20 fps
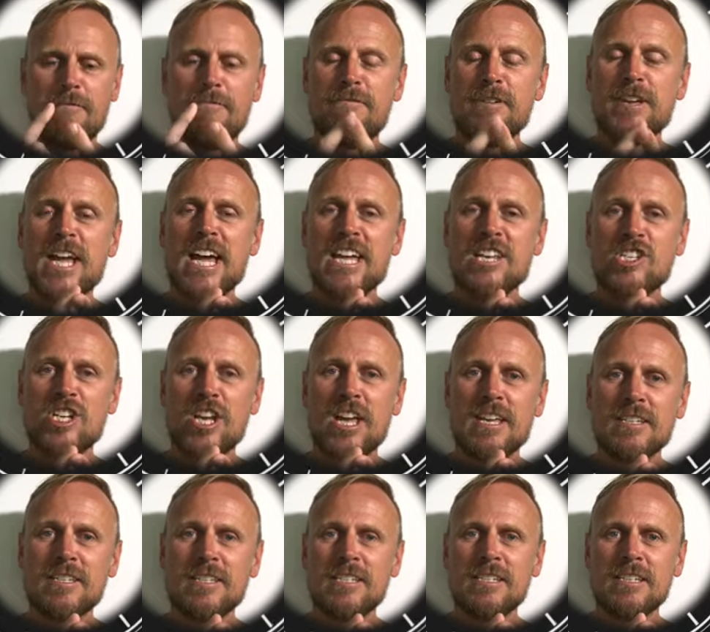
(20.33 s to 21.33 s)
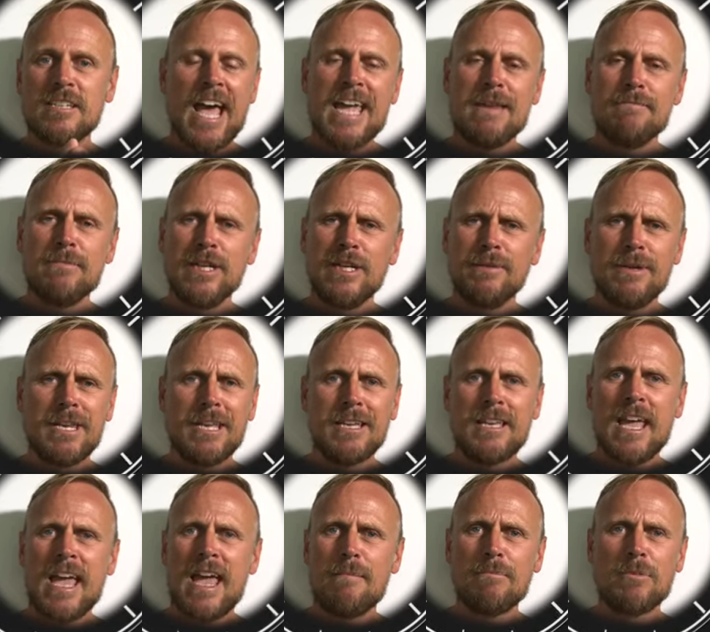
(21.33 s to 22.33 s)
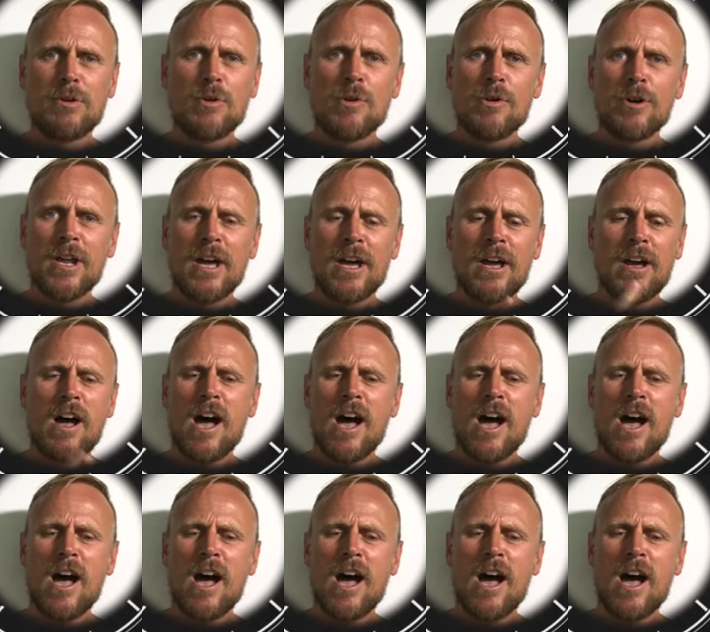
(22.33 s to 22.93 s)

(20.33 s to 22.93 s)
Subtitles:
VHS, 8mm camcorder,